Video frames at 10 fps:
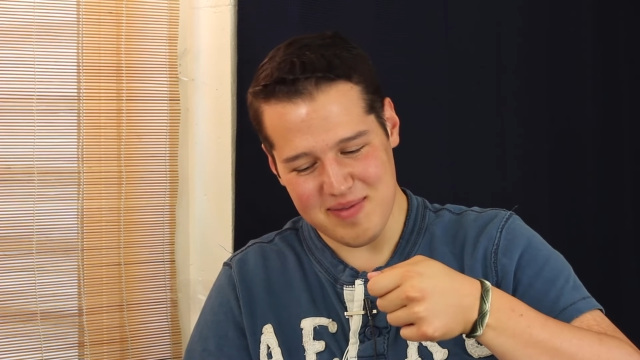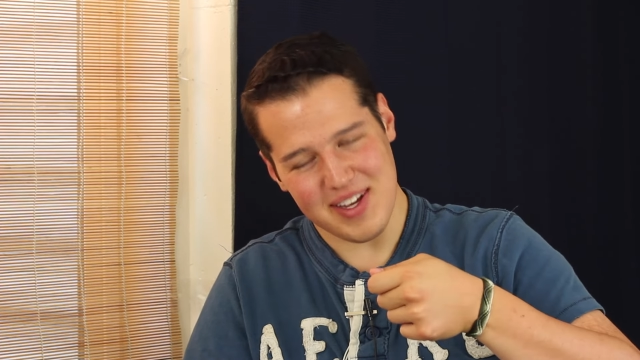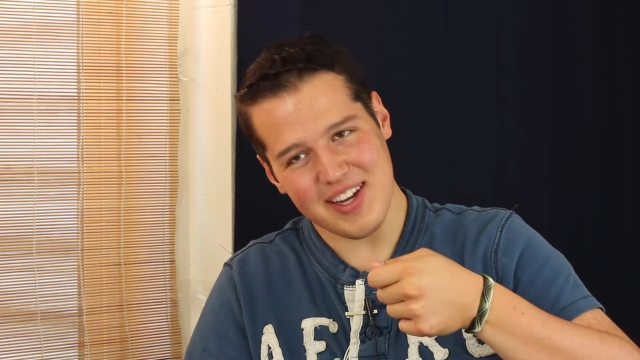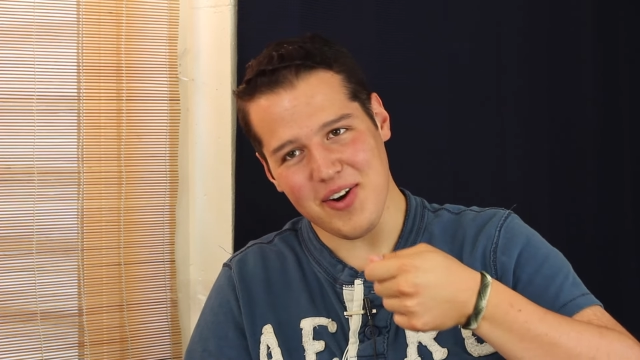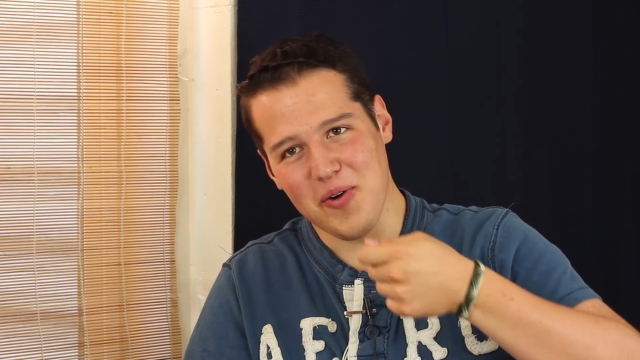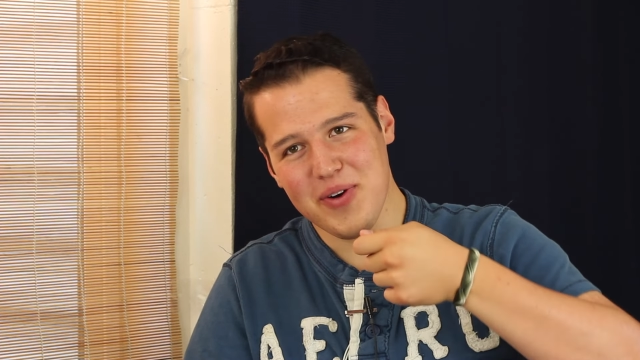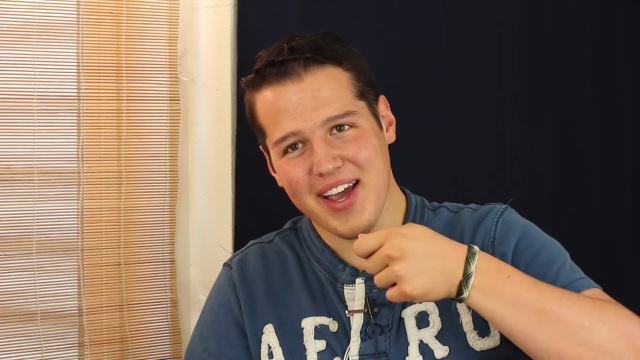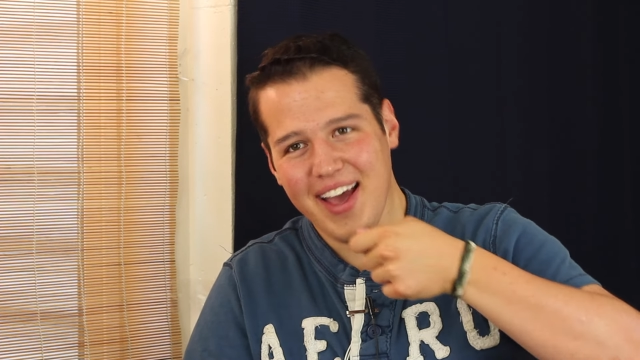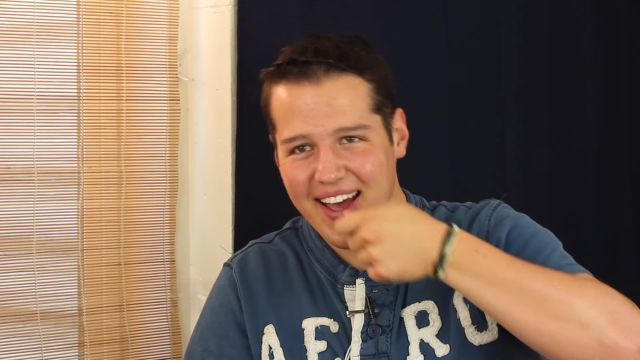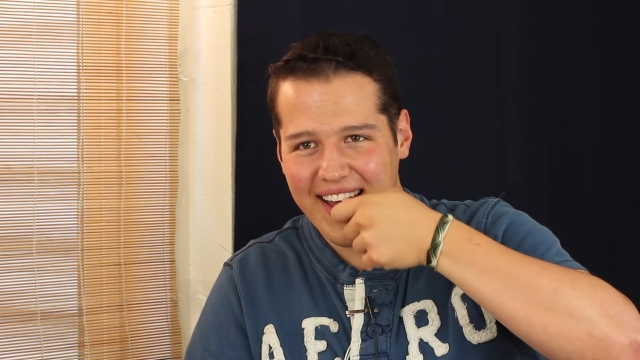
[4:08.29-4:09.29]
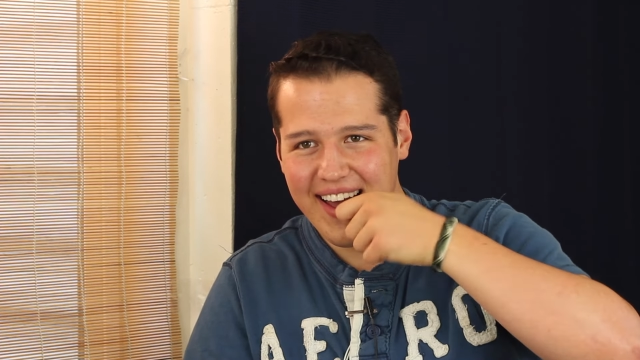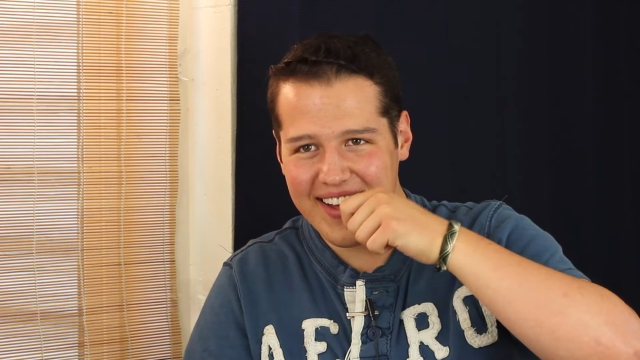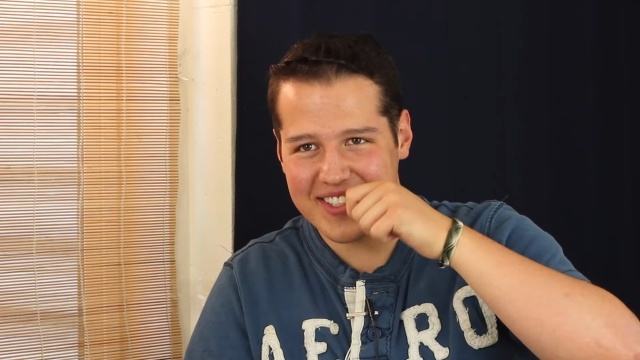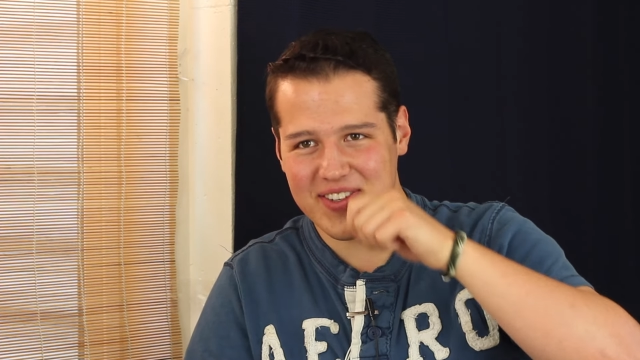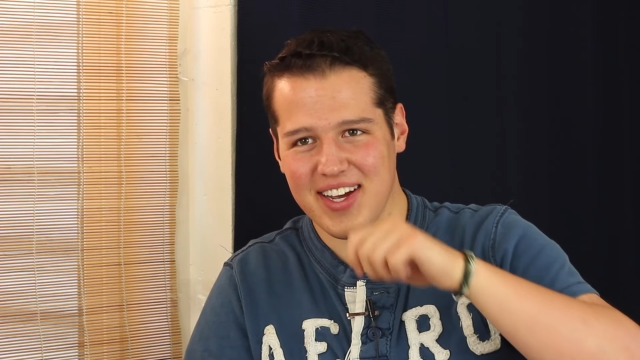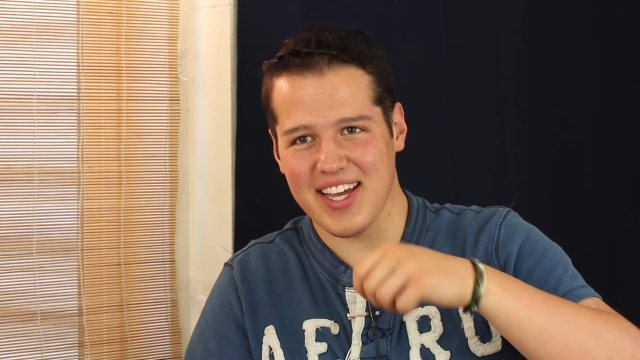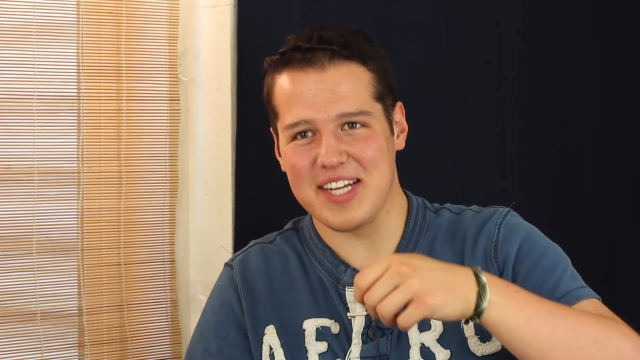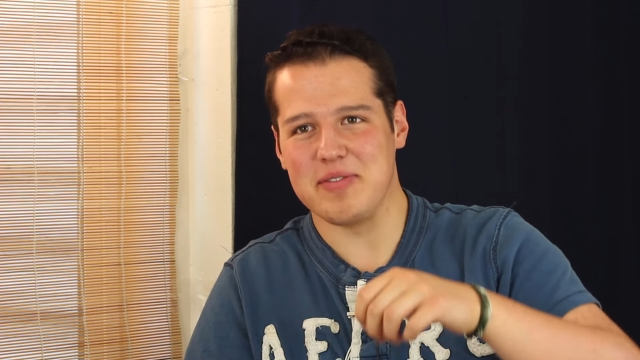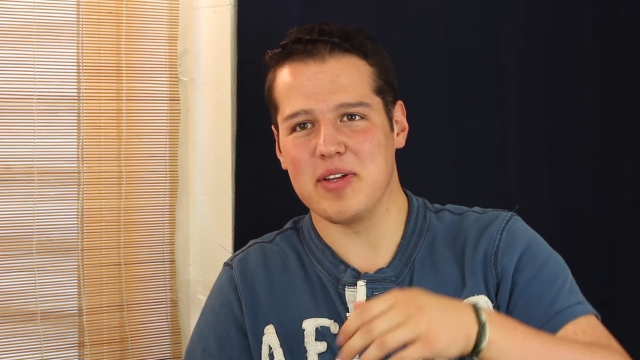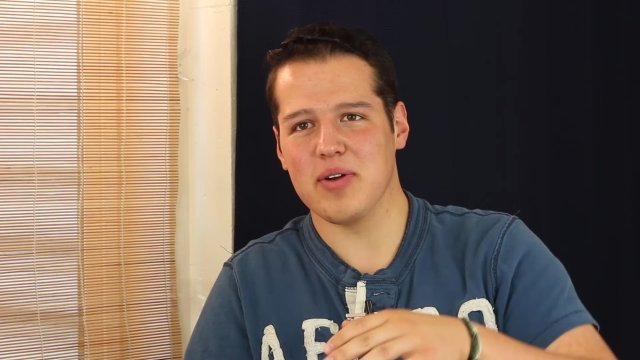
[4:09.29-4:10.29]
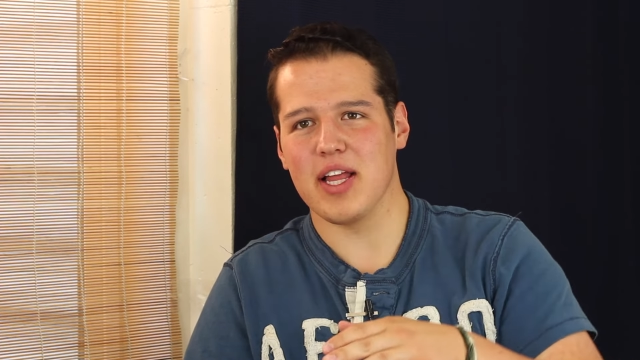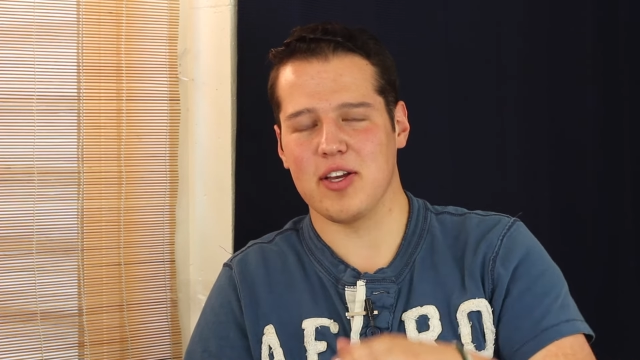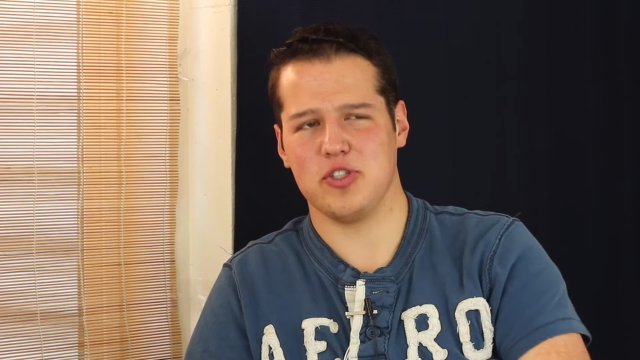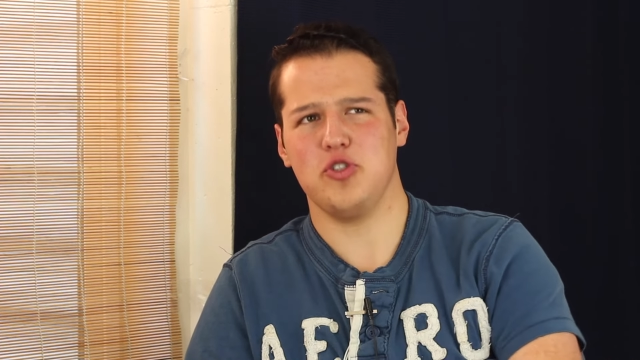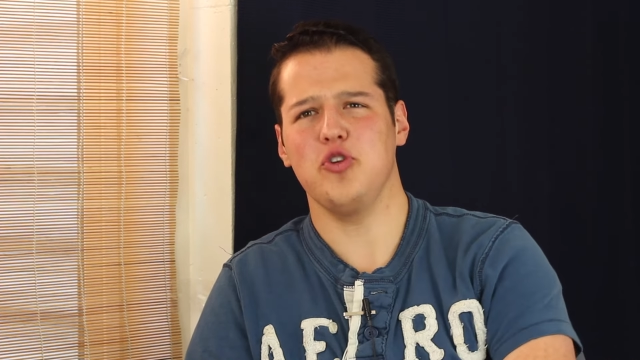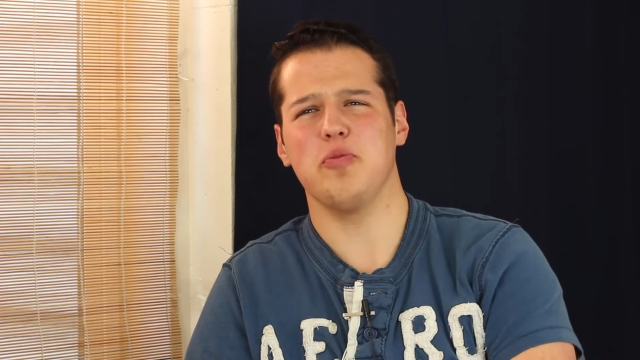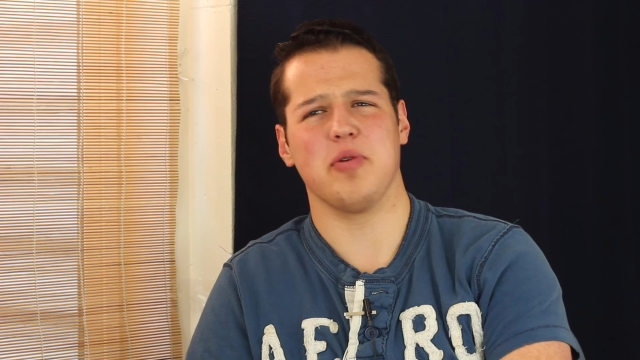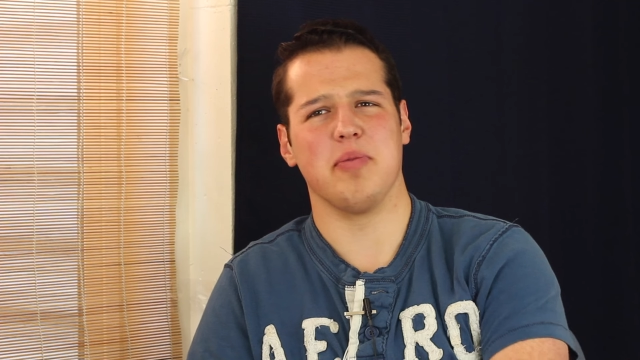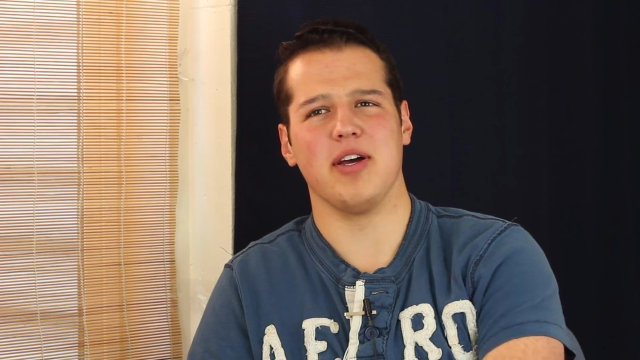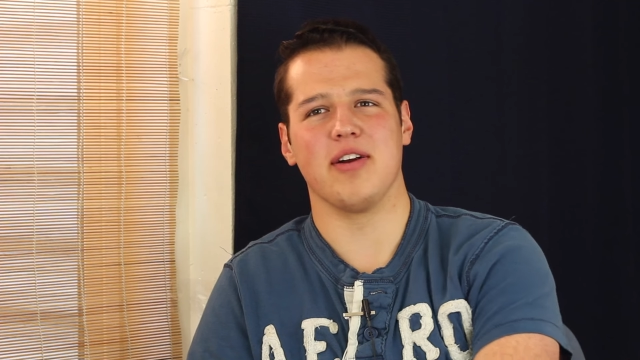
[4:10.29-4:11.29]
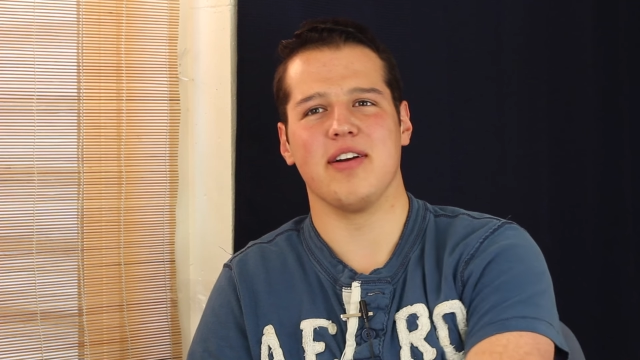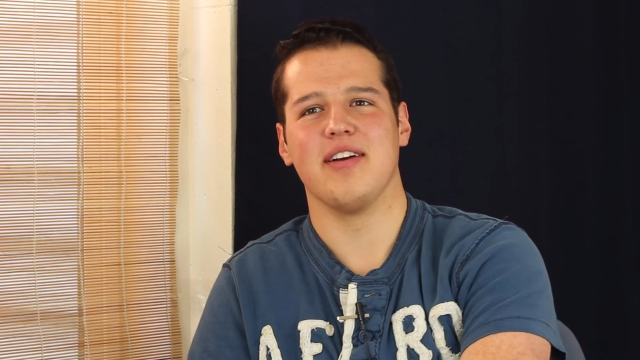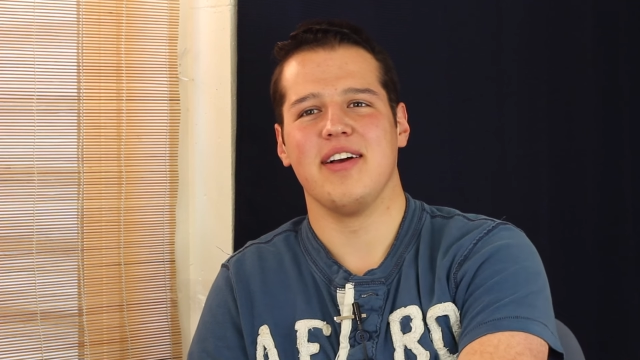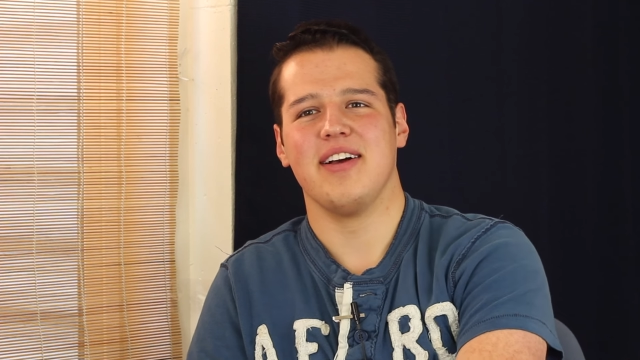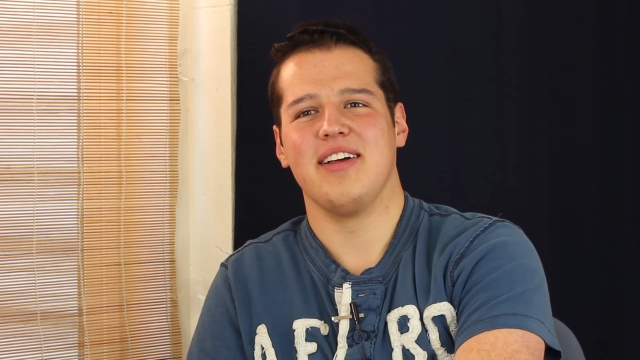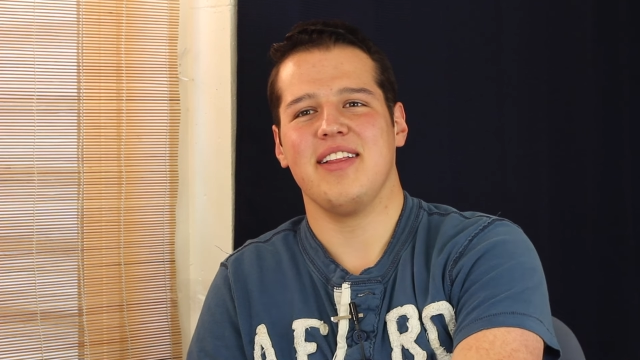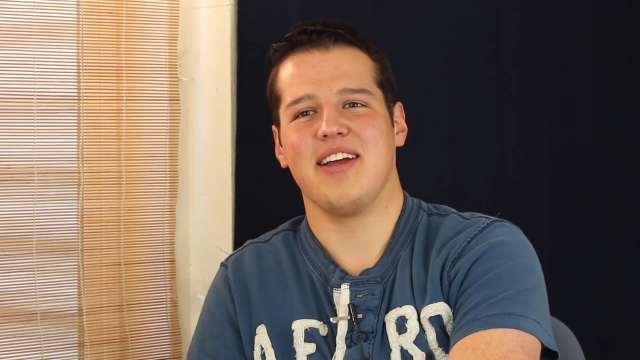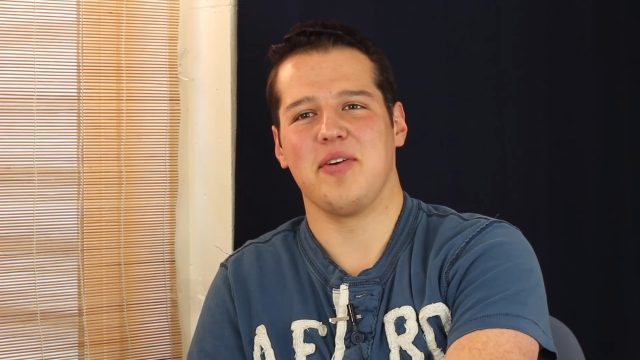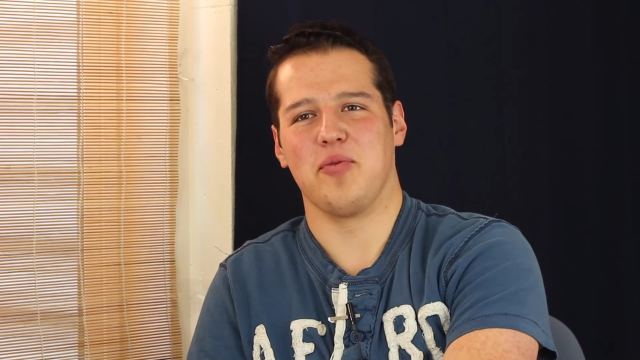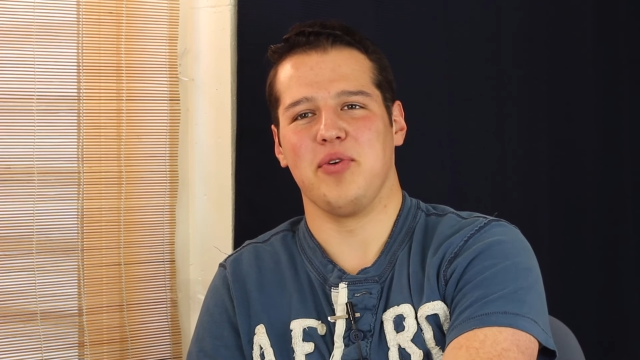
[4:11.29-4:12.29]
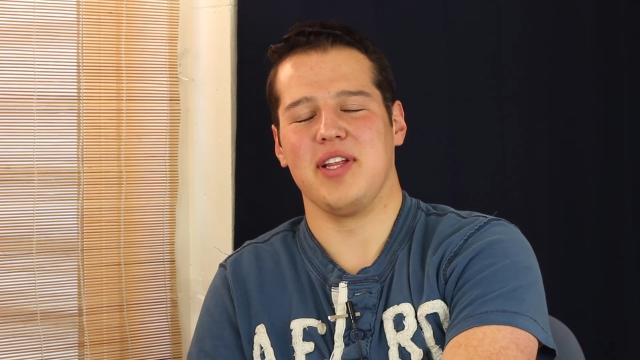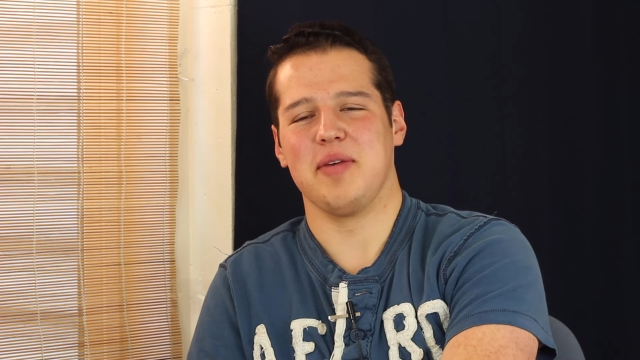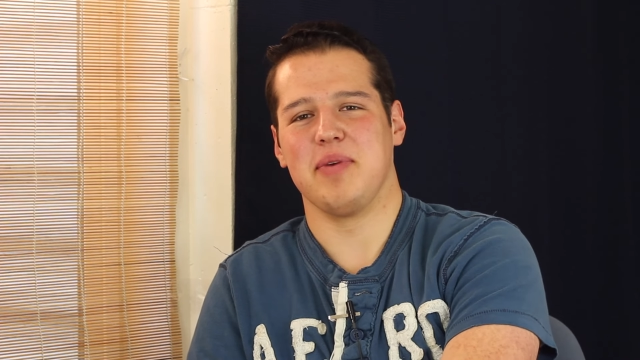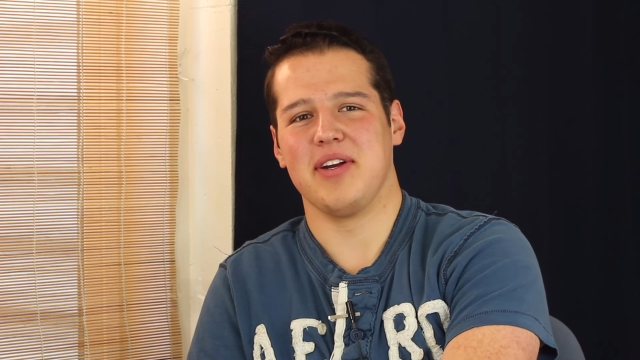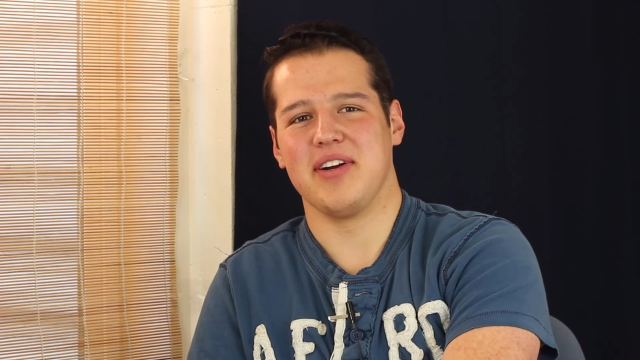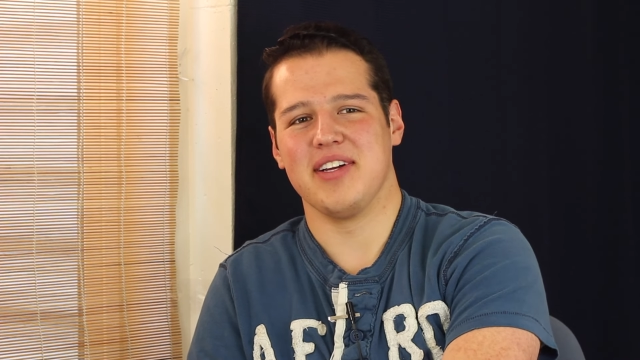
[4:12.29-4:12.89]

i'm like okay and so i ate them and they were like super bitter like really bitter.